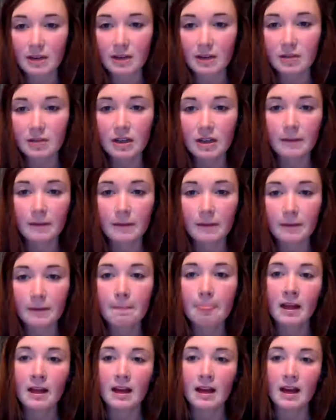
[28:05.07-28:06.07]
thing.
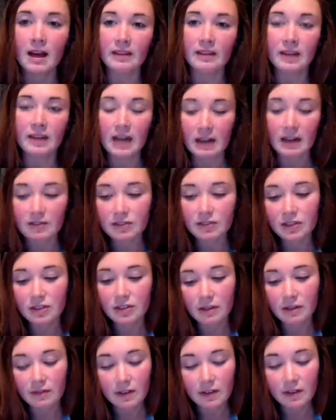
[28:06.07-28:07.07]
And then after
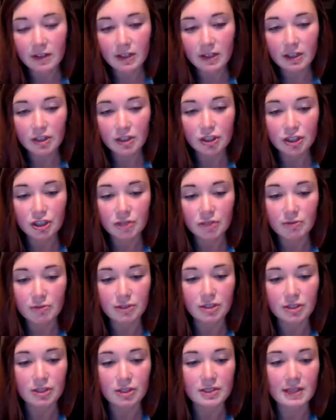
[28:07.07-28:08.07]
they finish, she was
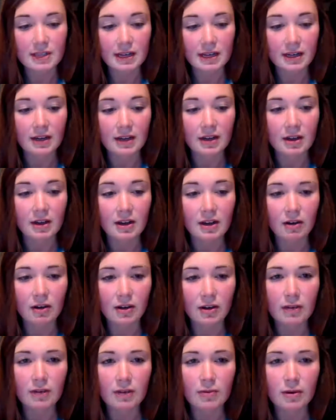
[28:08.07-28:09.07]
just like, okay,
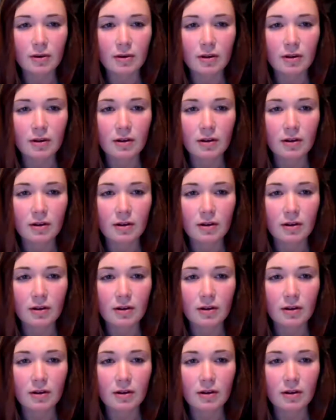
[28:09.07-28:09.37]
well,